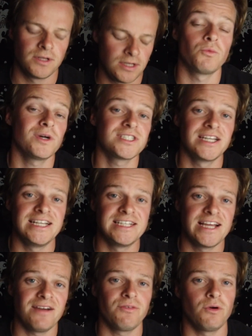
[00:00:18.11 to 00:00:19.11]
So what's an
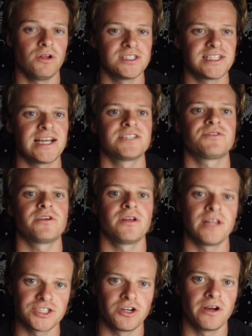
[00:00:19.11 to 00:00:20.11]
ETF? Well, it stands for
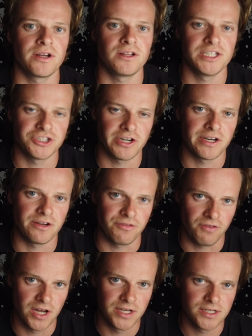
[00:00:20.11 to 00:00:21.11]
electronically traded
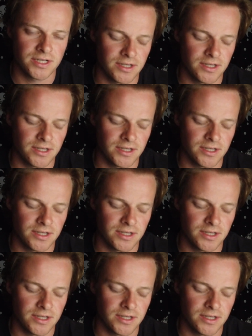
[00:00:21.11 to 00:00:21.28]
fund.